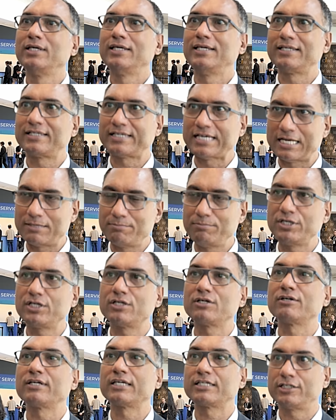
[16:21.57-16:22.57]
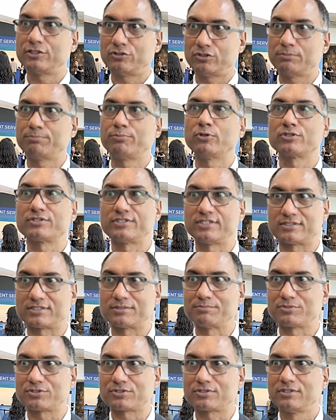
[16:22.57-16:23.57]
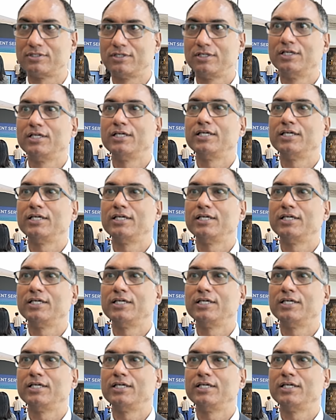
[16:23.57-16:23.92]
it can be connected to the port systems.